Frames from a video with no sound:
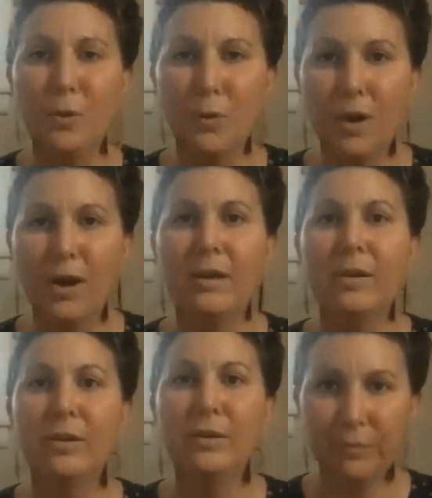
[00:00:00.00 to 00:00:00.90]
auric
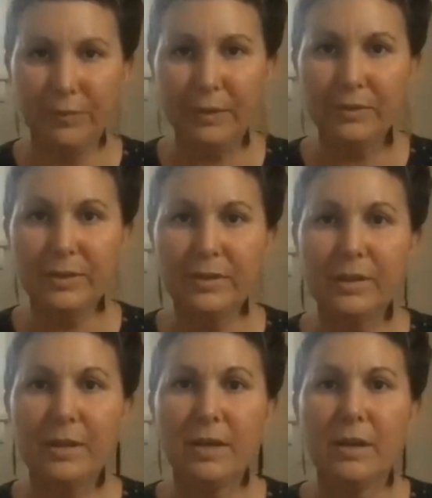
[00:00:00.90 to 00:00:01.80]
field.
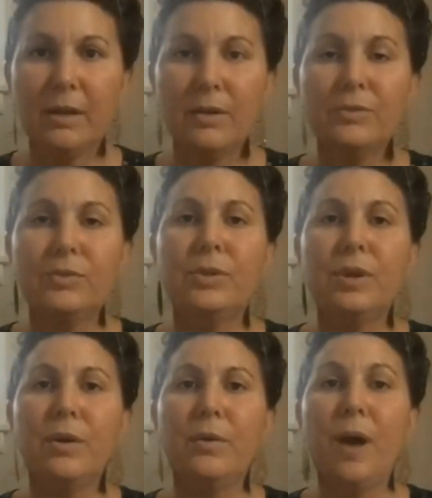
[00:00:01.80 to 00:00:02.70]

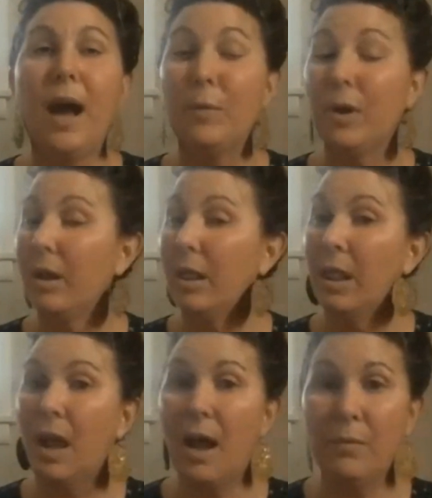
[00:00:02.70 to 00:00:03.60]
So I work a
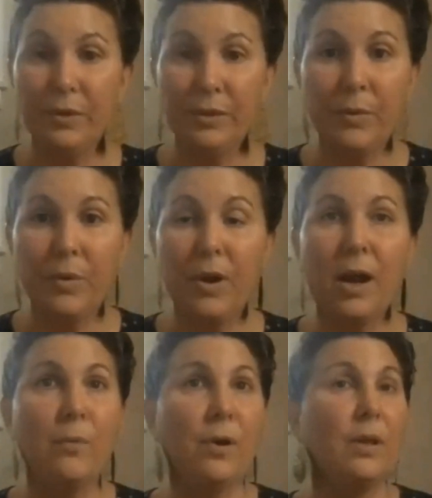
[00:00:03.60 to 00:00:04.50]
lot with the aura.
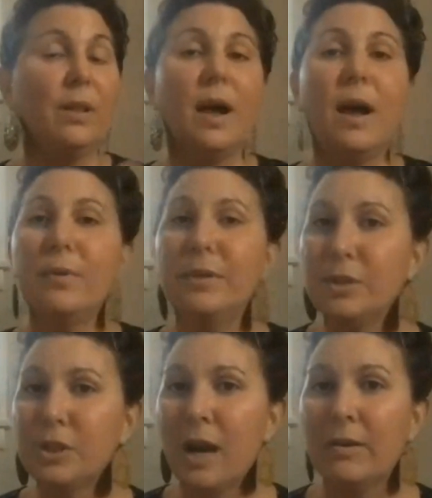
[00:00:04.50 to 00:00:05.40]
I work a lot with the
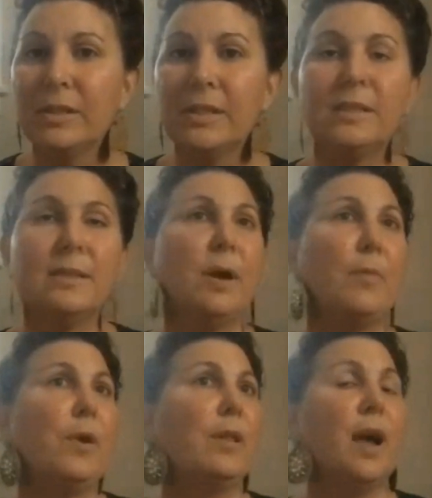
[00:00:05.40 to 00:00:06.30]
chakra system. I
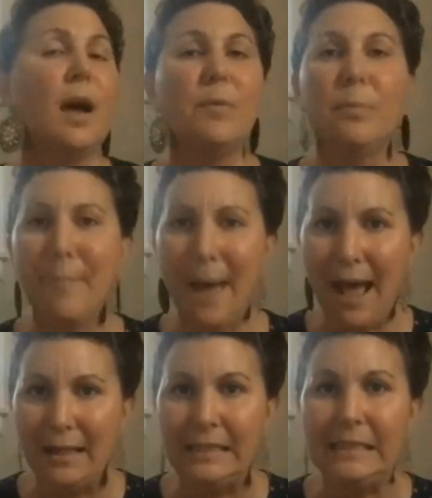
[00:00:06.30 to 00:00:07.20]
work a lot with
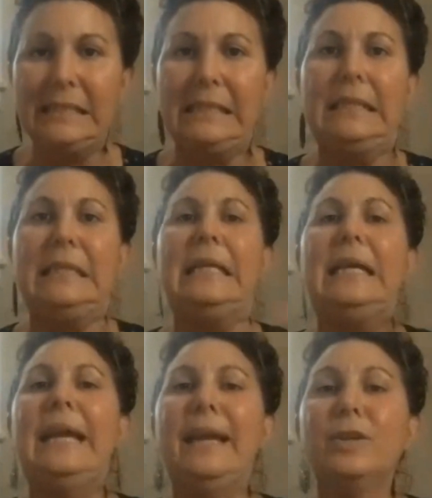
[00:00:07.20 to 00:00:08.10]
balancing the
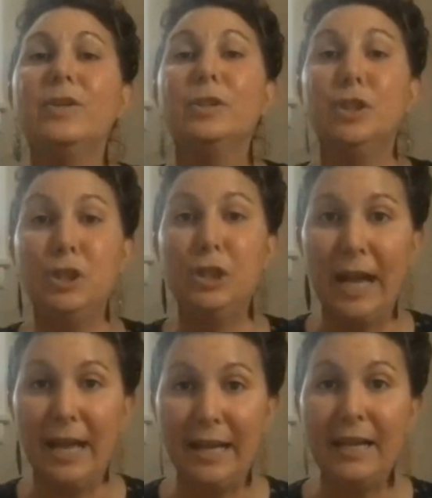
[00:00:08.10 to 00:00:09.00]

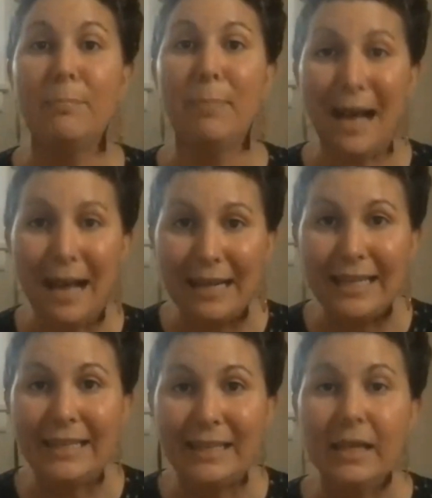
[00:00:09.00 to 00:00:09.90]
energetic
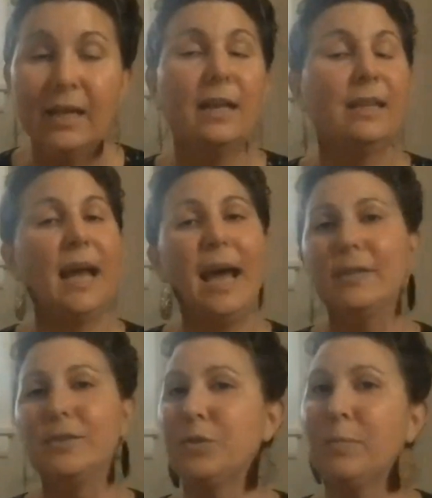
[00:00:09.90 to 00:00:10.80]
body, the
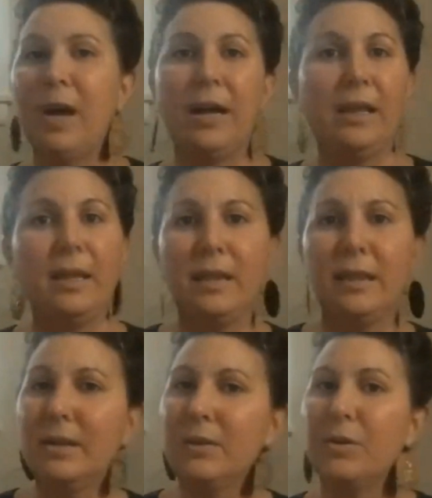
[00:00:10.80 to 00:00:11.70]
astral body, the
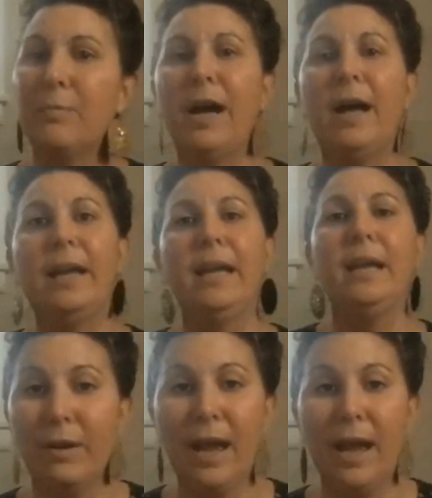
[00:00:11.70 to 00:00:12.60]
etherical
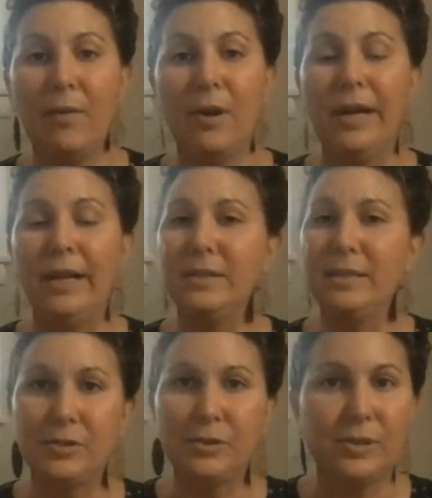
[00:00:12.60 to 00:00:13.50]
body, how our
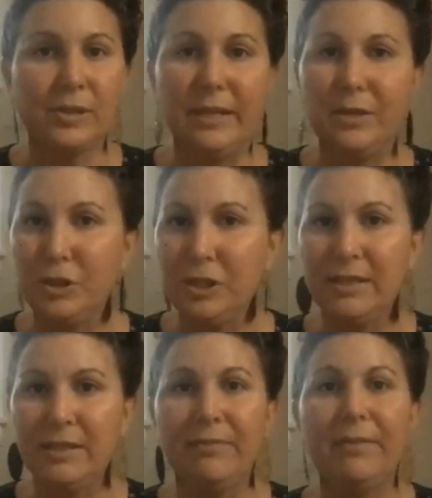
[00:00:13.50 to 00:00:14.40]
ancestral energy
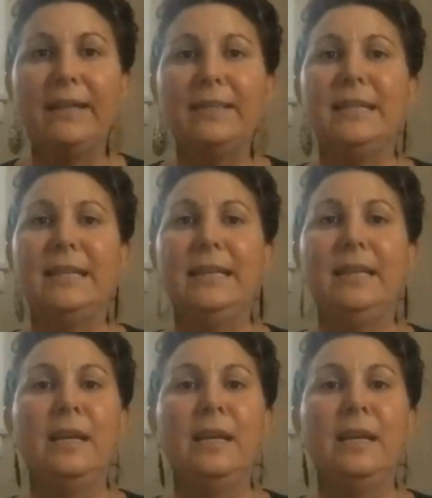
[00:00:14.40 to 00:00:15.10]
is affecting